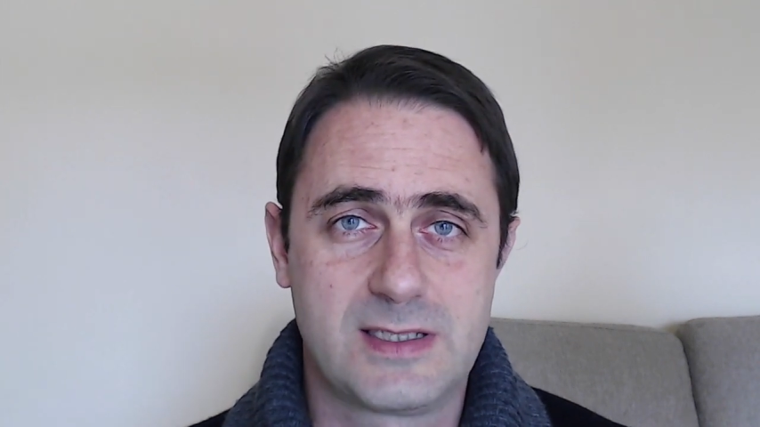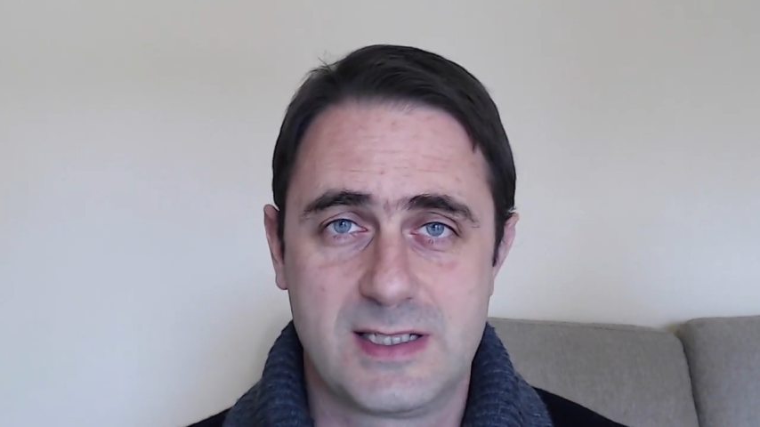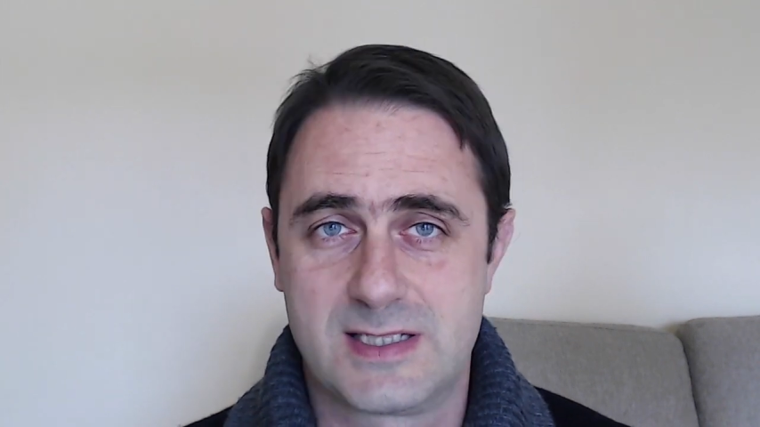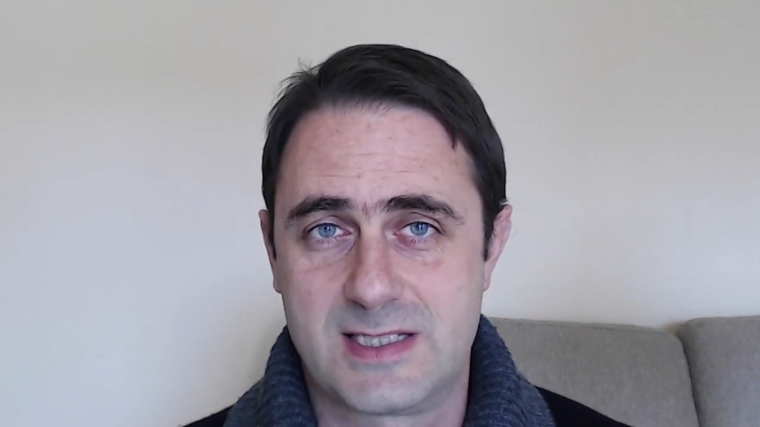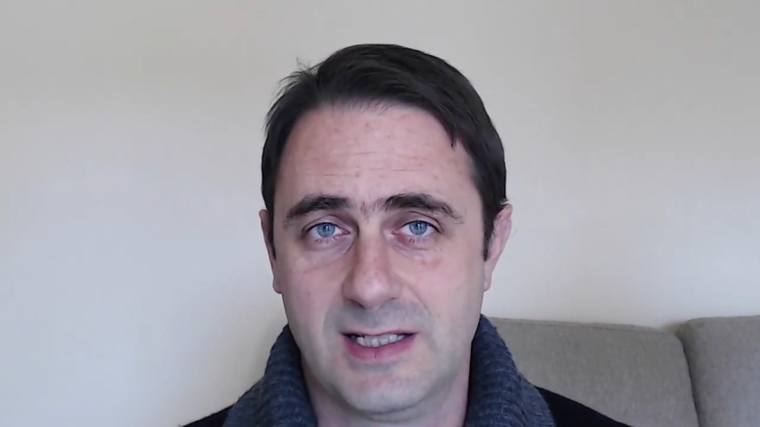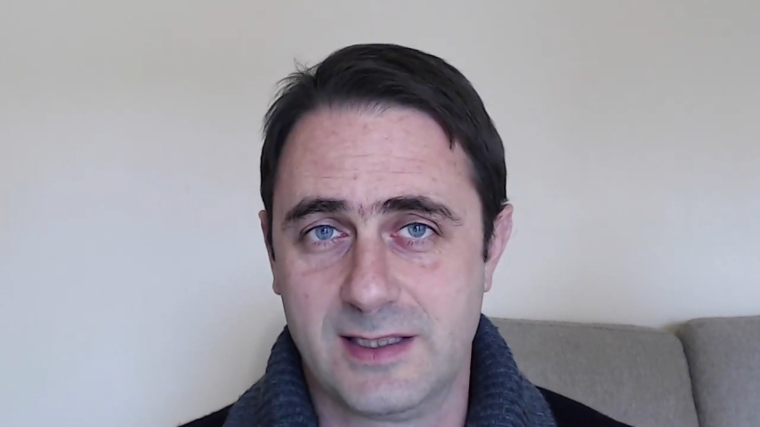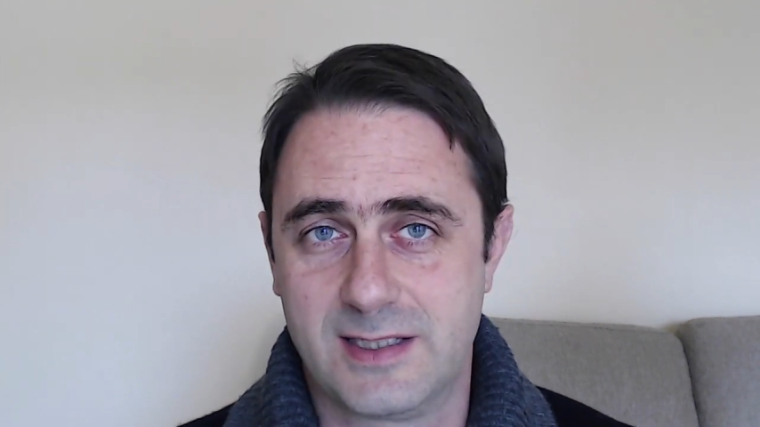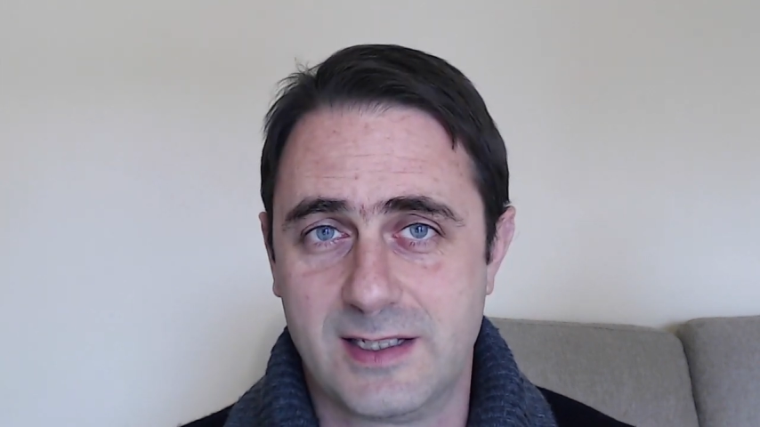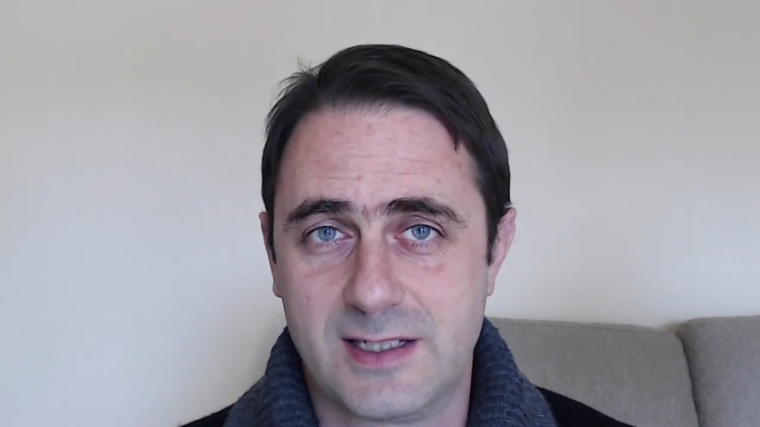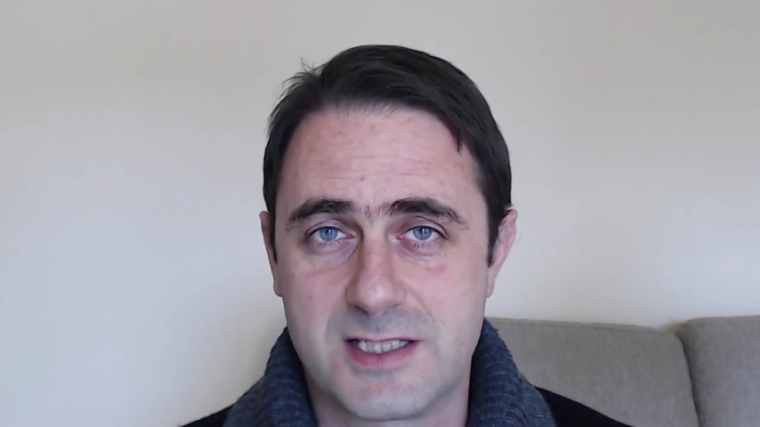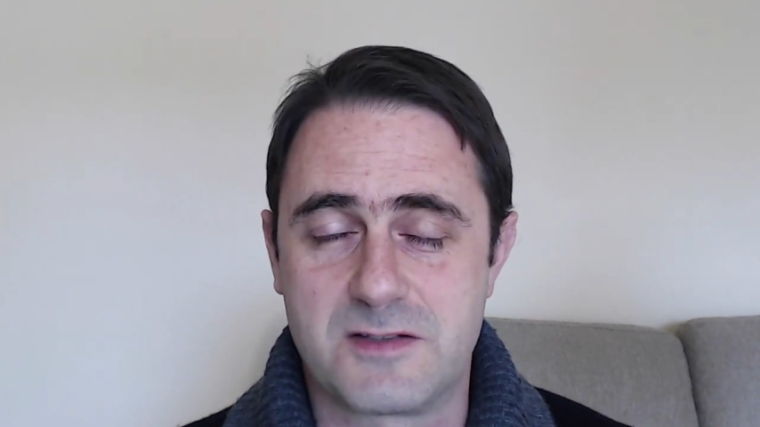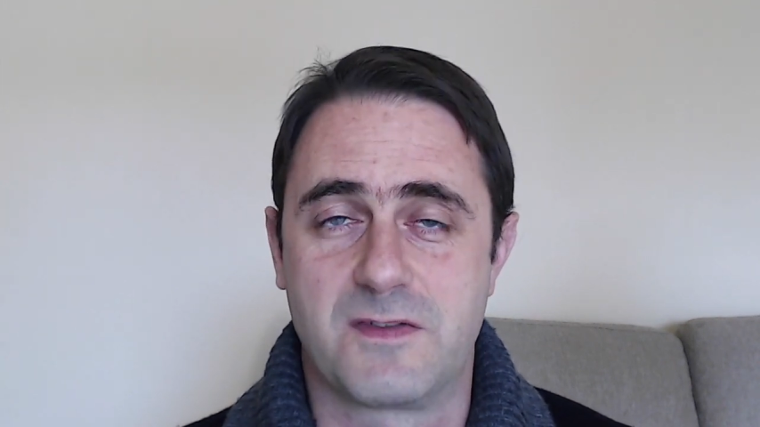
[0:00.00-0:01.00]
they still
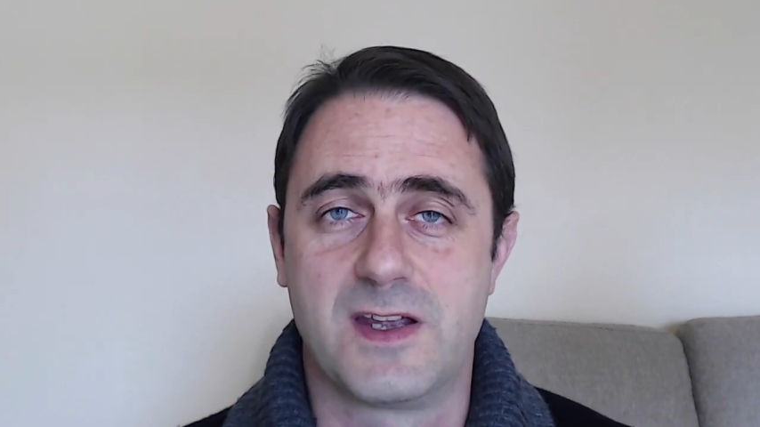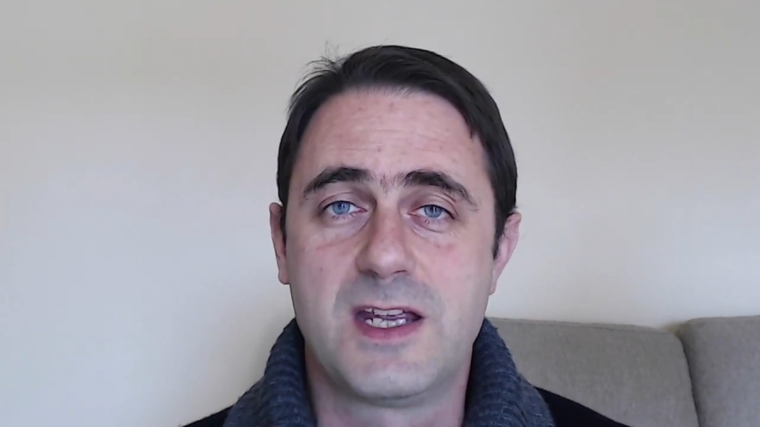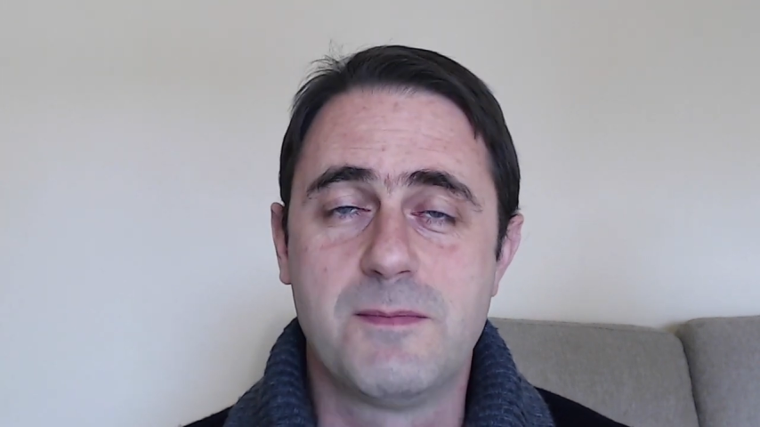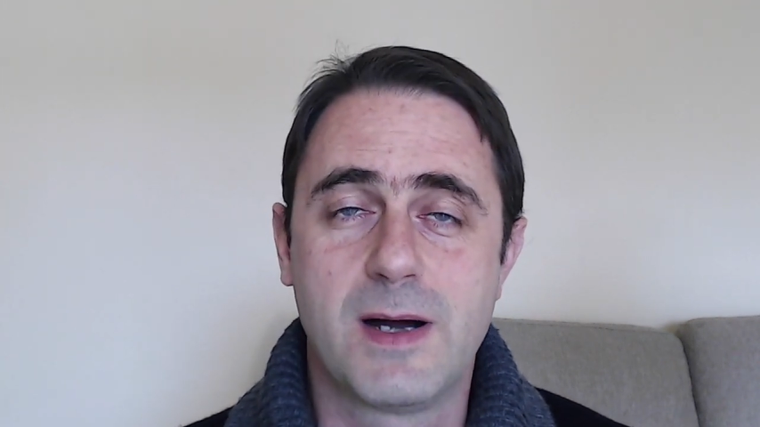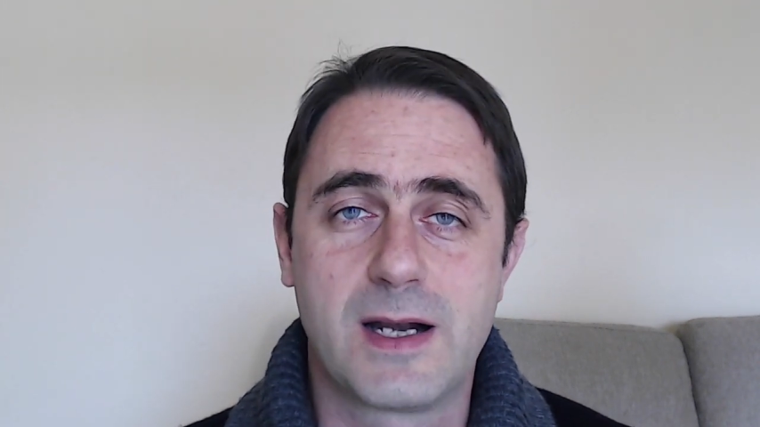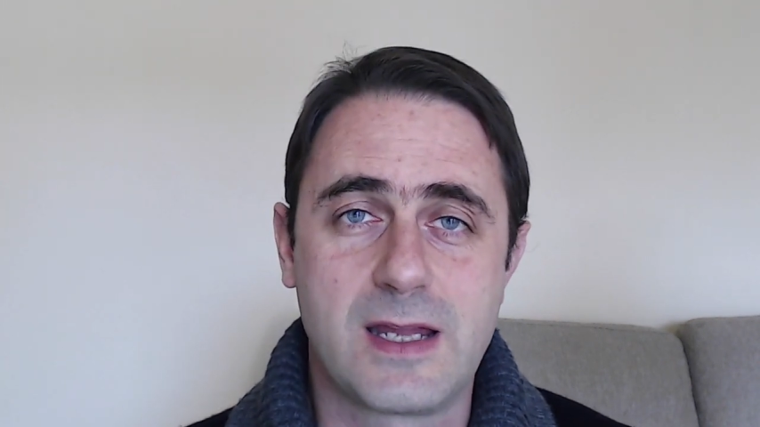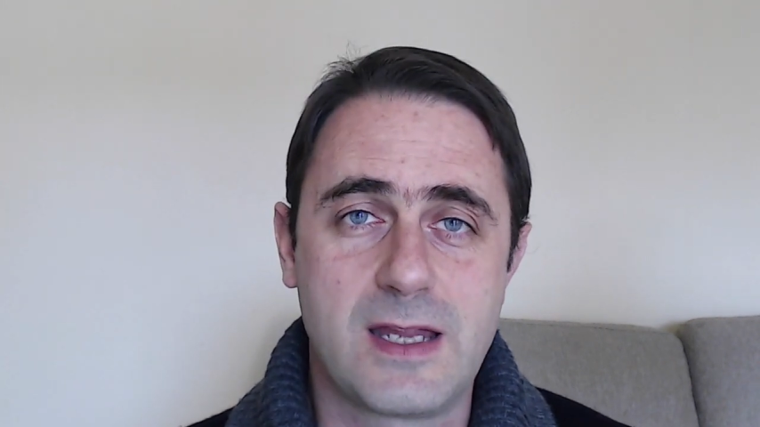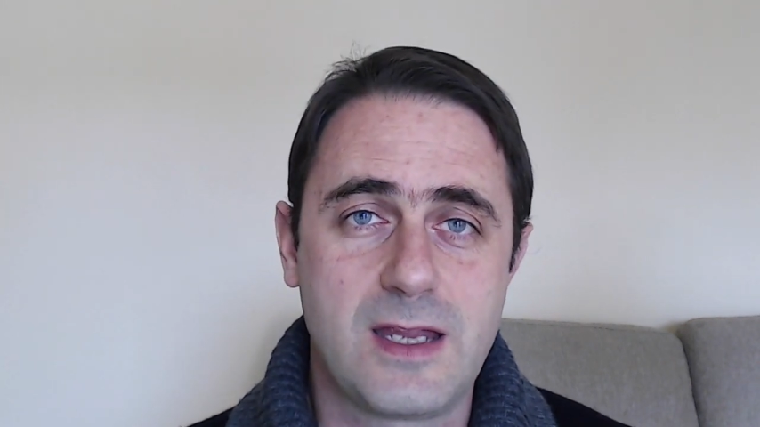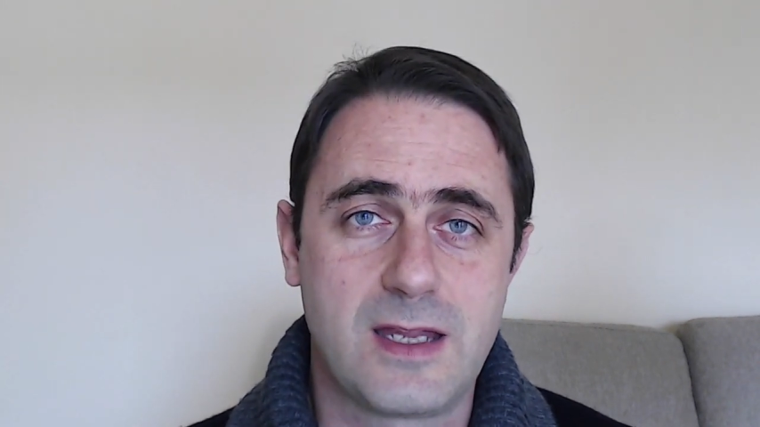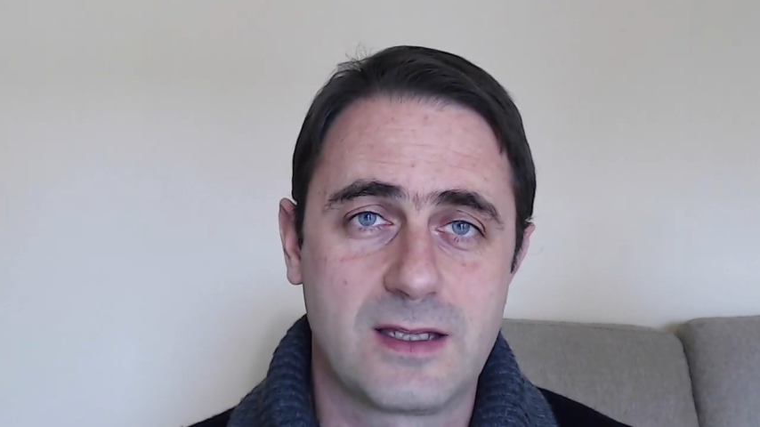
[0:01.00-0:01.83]
think it's fake money,